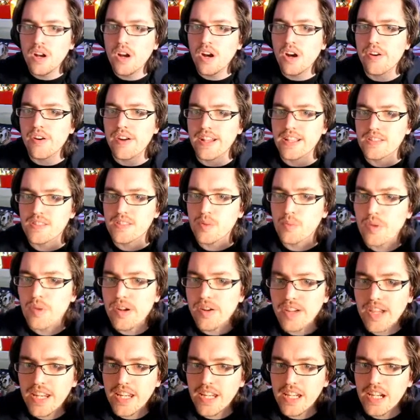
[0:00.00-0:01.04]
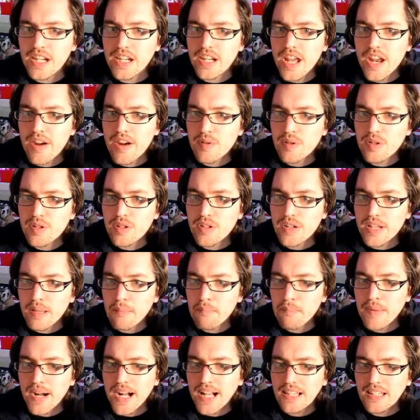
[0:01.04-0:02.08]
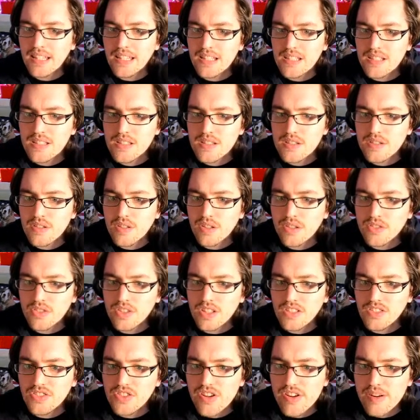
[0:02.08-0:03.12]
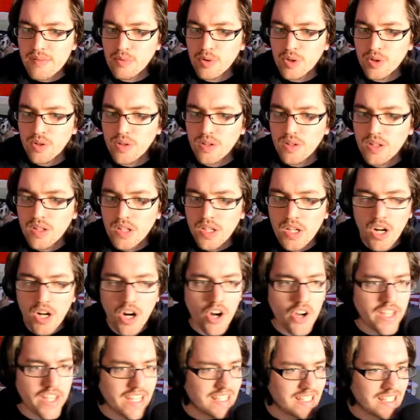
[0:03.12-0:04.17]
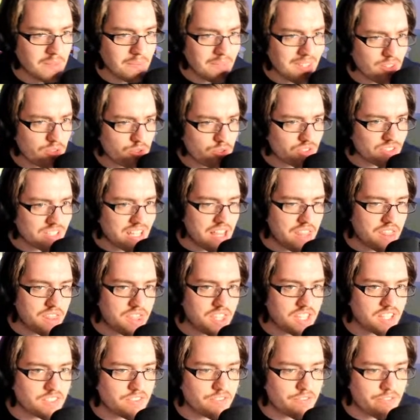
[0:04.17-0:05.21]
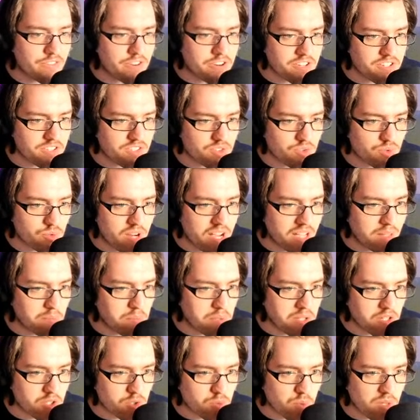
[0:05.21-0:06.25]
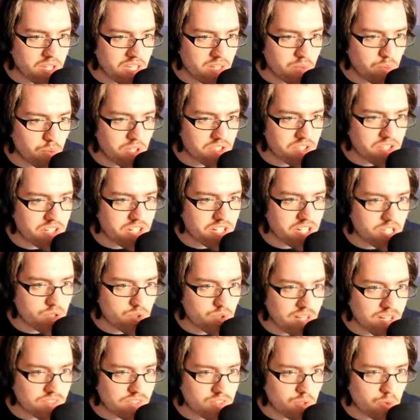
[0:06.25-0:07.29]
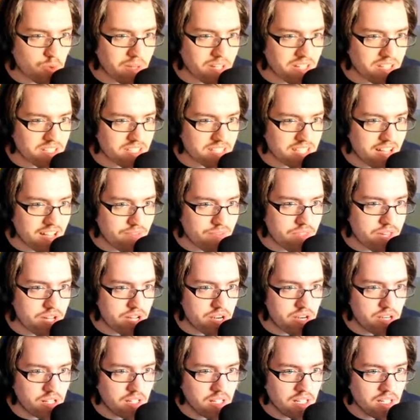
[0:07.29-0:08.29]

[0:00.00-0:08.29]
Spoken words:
Alright, so we are getting an error, invalid, not iterable. Okay, let me do something first, right? Because we started to add so many stuff there.